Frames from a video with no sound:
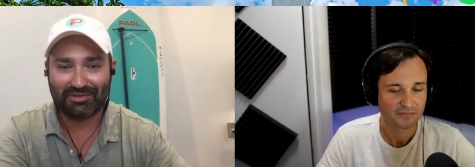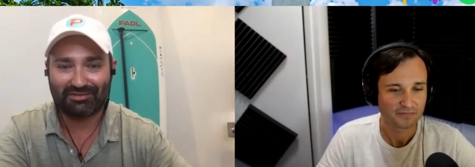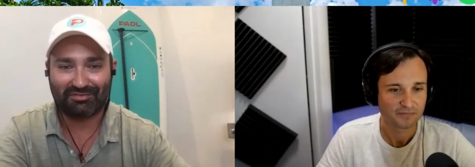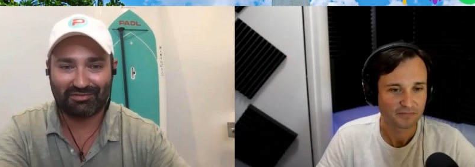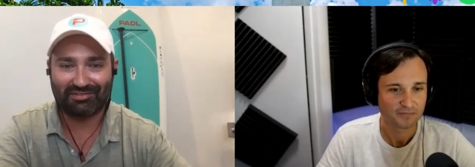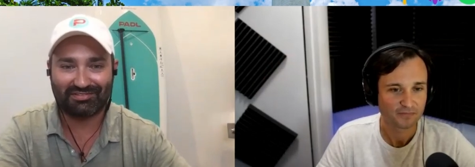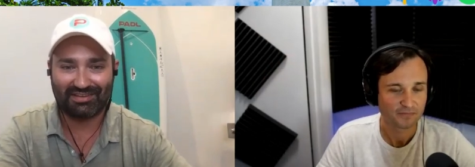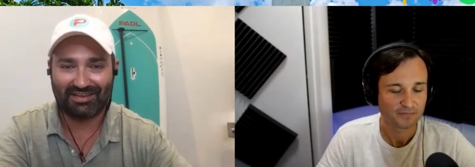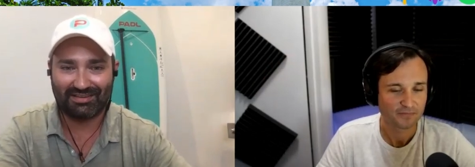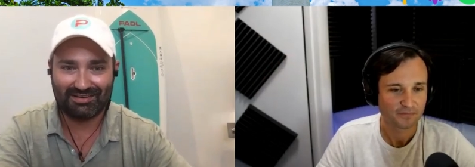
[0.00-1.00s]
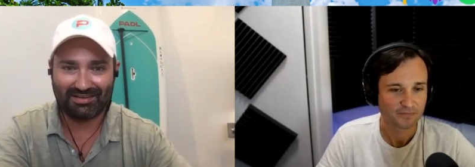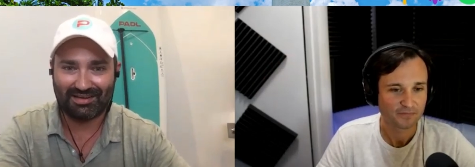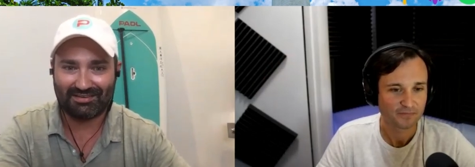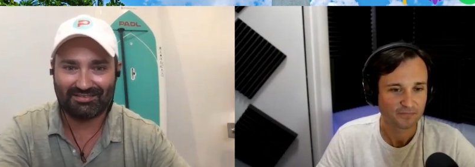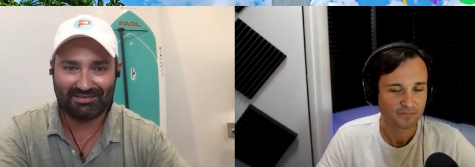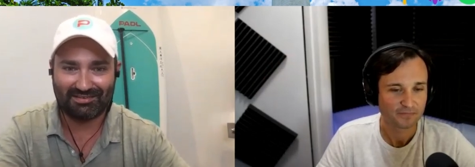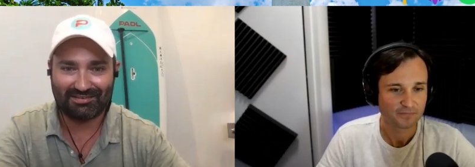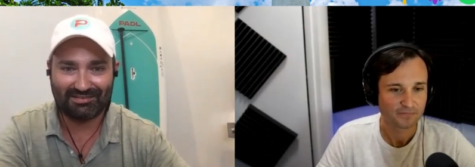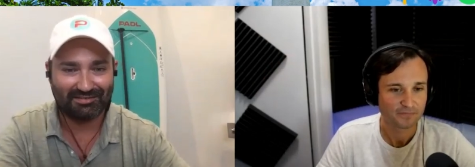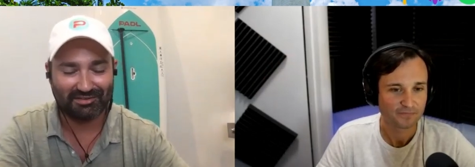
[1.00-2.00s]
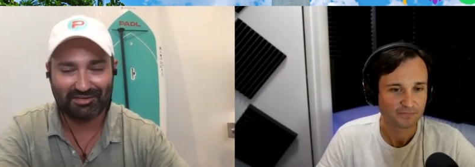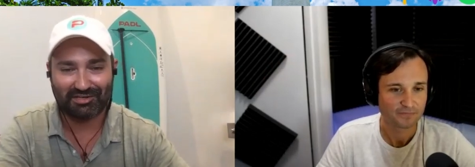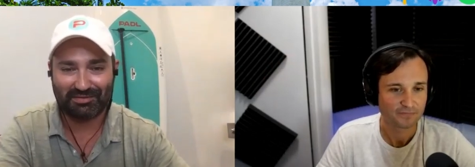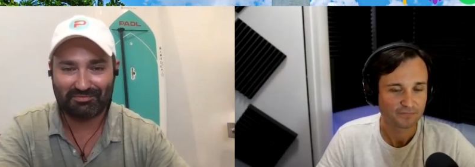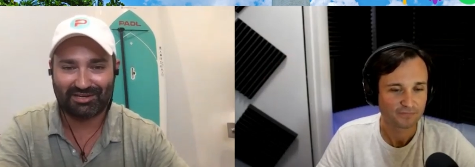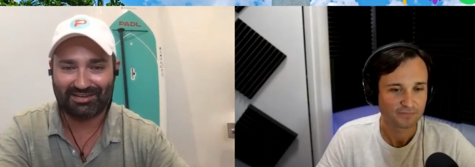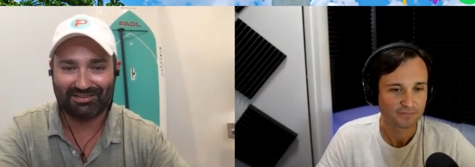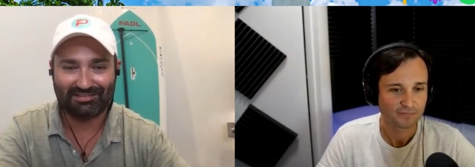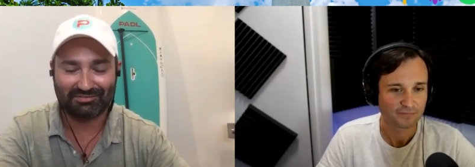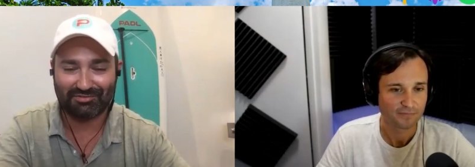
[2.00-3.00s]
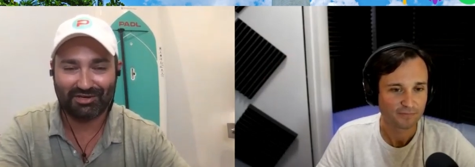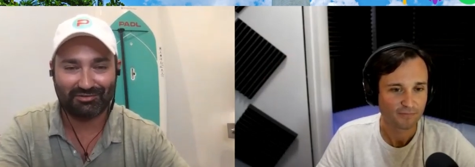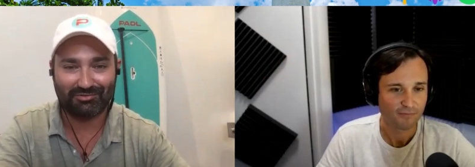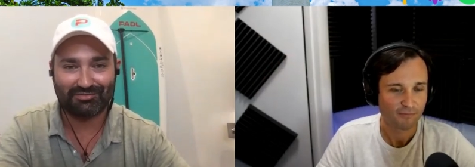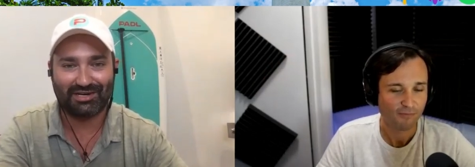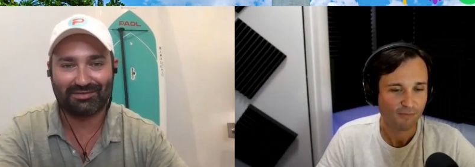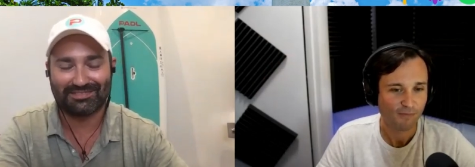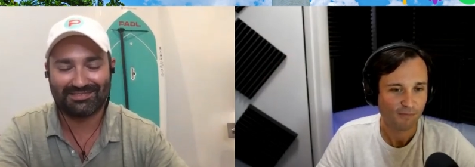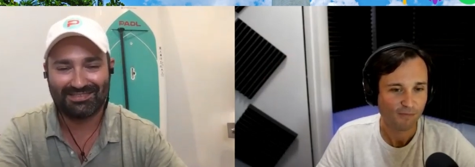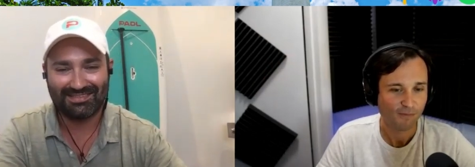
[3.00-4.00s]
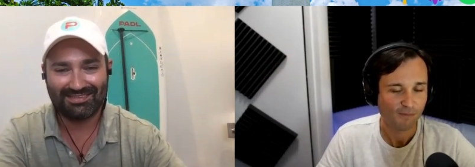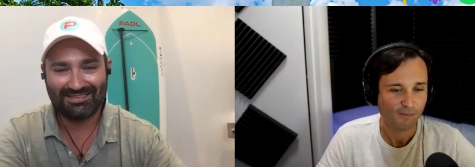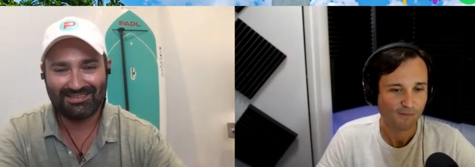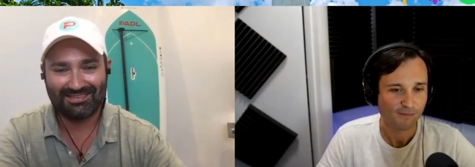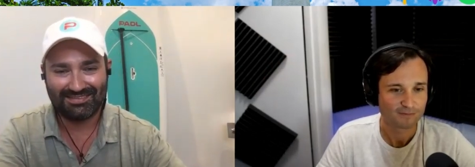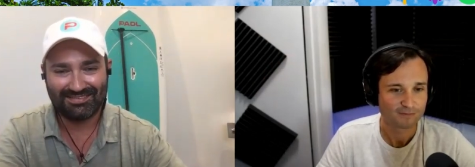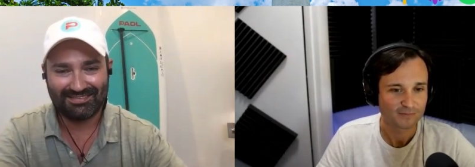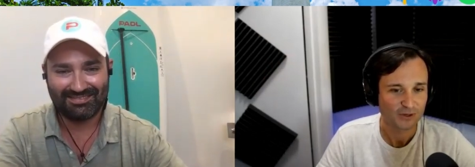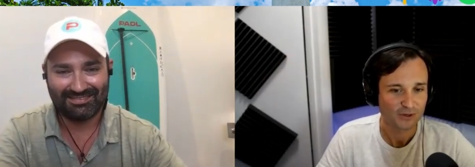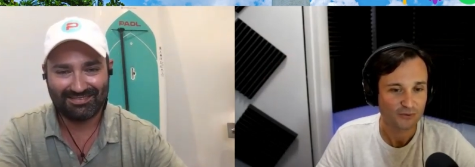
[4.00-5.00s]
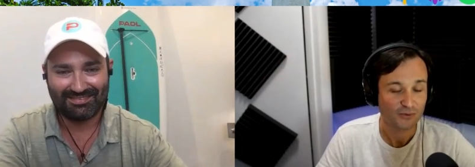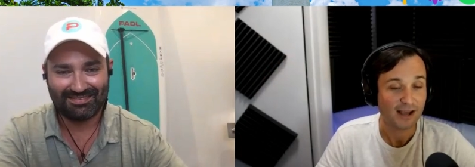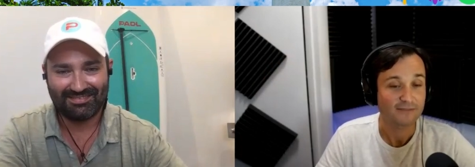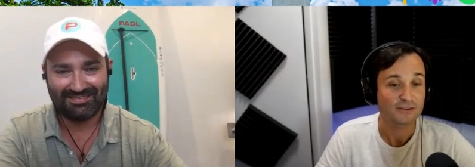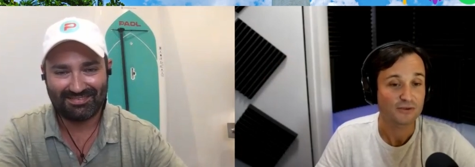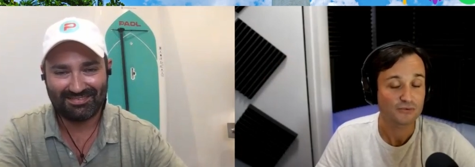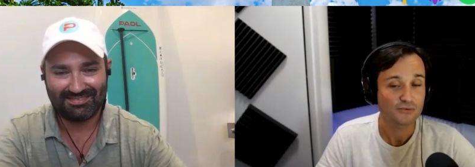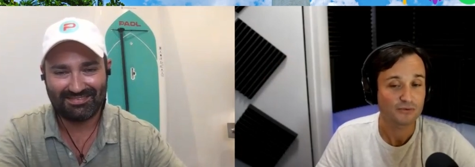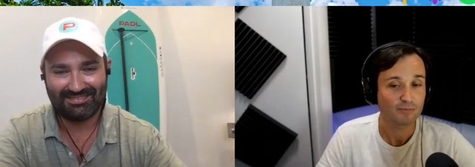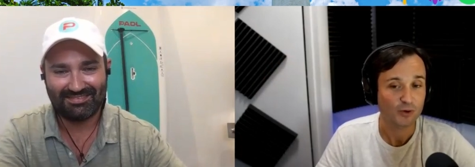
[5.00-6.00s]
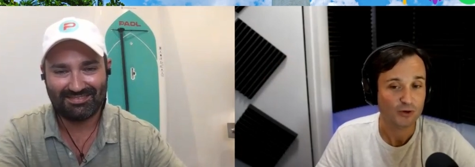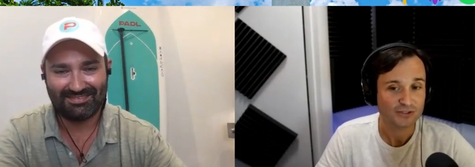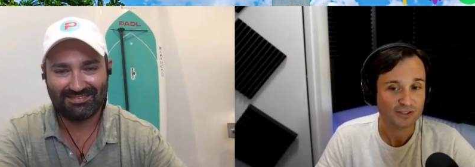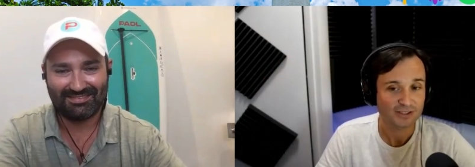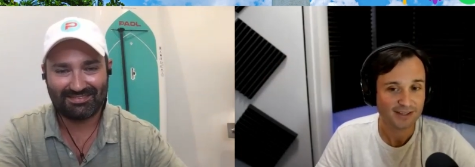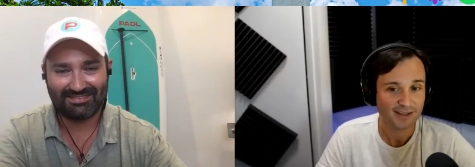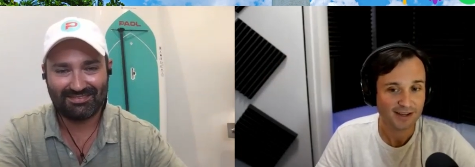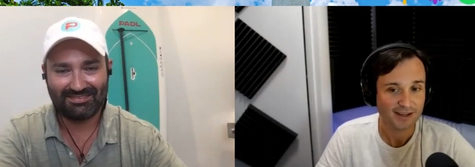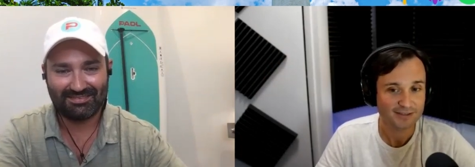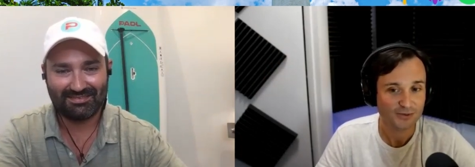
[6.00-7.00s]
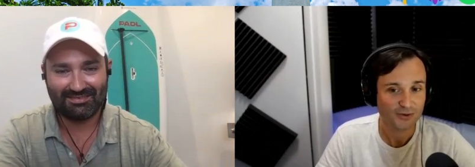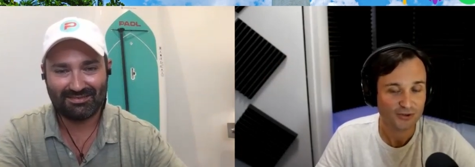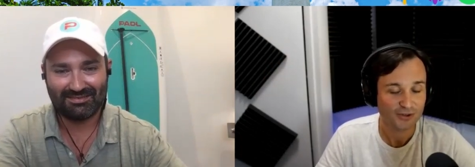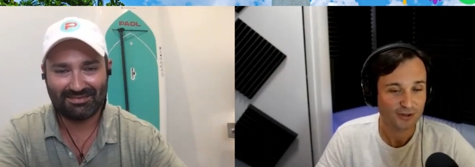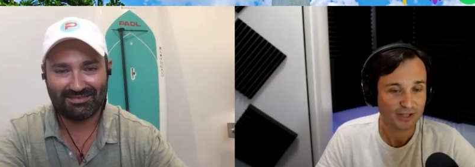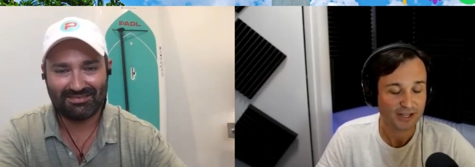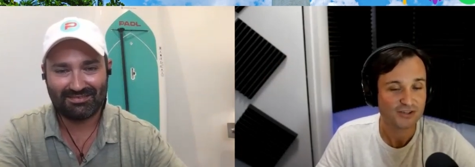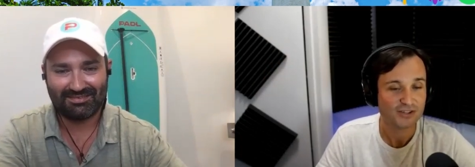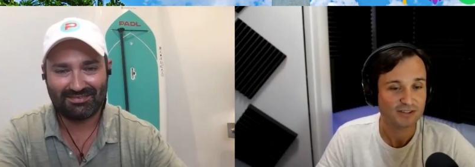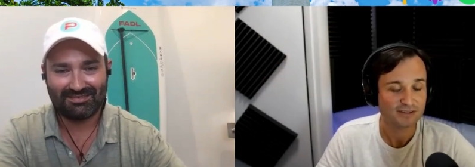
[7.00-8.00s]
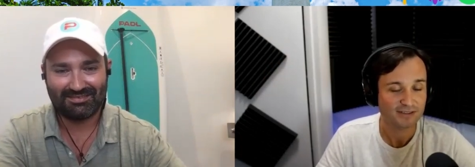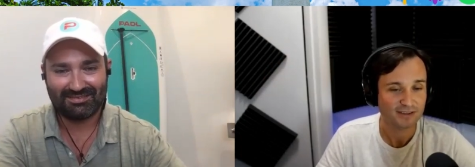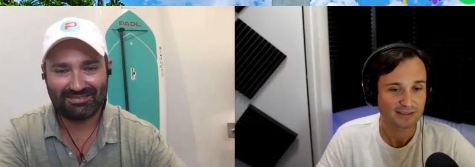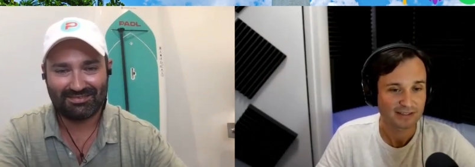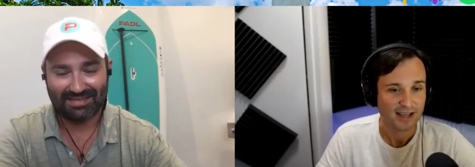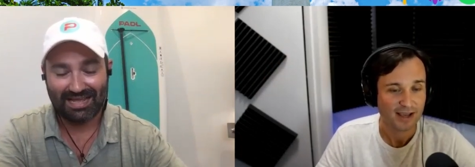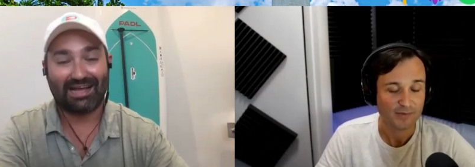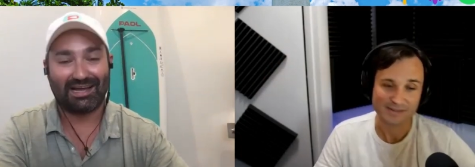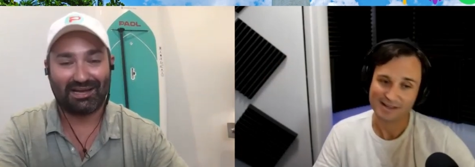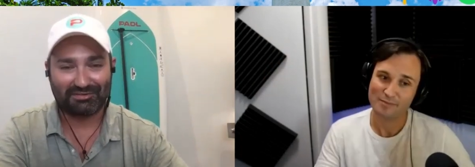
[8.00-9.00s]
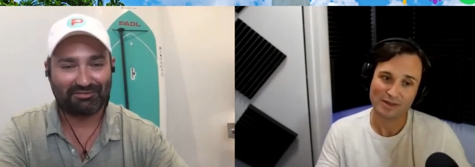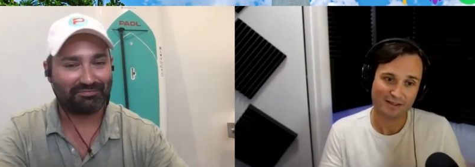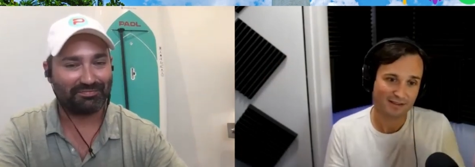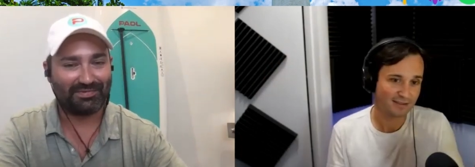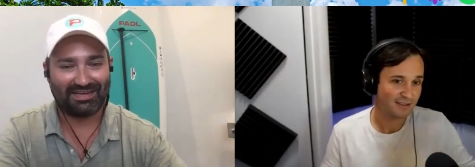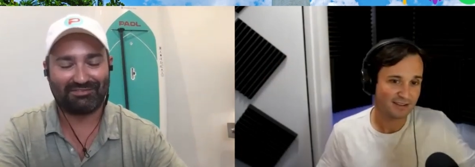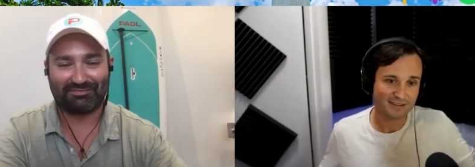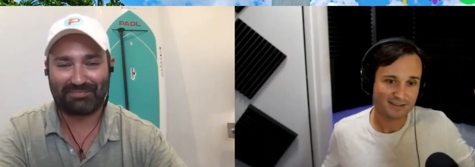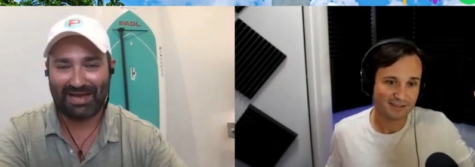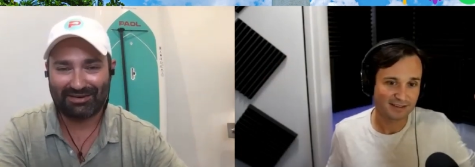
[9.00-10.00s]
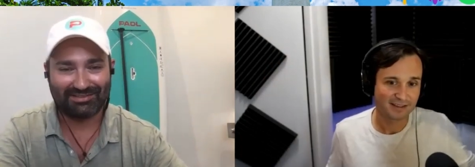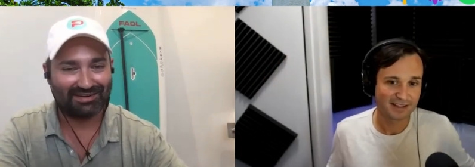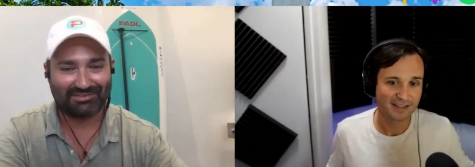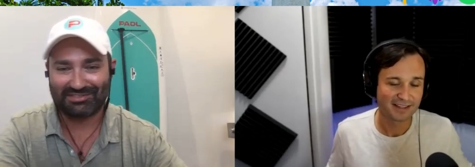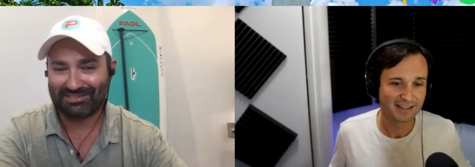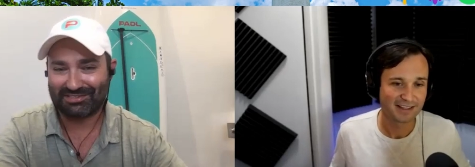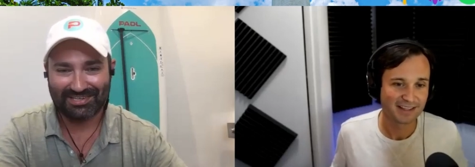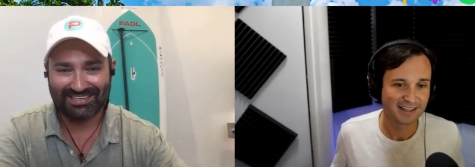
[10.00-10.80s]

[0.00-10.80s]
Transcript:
Speaker 1: with us through the state and they're, they're going to keep checking out these very cool environments.
Speaker 2: Cool. Have you personally gone to all the locations? Because I have.
Speaker 1: I've, I've paddled every single